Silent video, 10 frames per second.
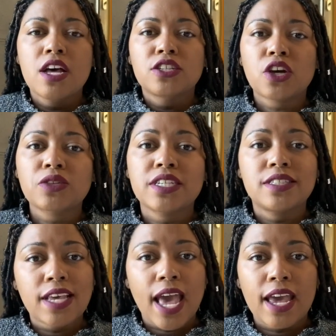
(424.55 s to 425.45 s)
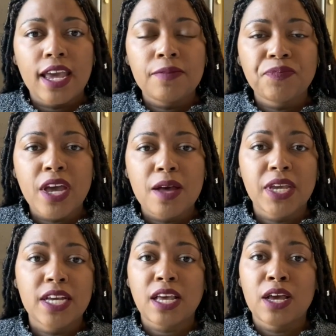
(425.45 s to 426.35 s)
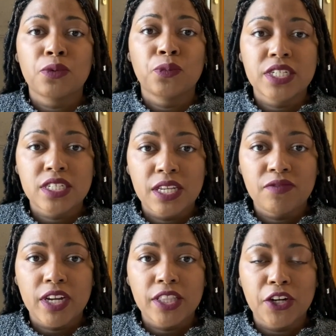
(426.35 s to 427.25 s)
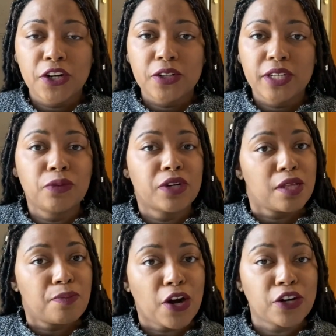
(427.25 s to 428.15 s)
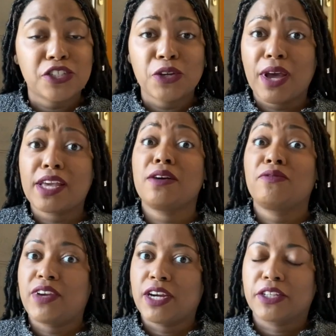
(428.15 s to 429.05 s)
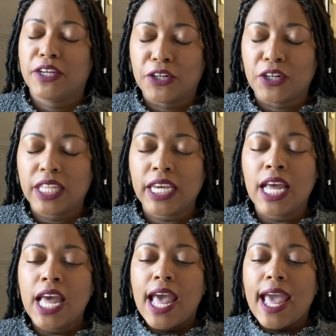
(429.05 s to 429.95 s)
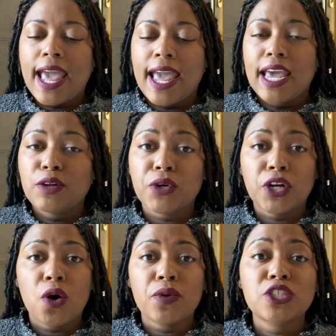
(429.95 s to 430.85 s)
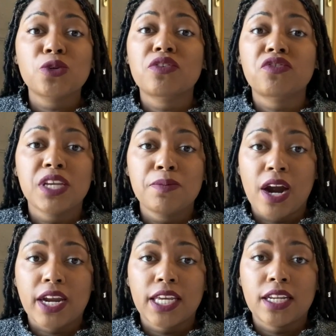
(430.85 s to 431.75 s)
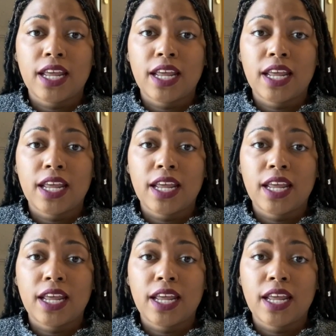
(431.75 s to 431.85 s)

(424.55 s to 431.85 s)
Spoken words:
So today, because I went to sleep fairly early, one of the perks, you wake up fairly early, and we're going to a flea market.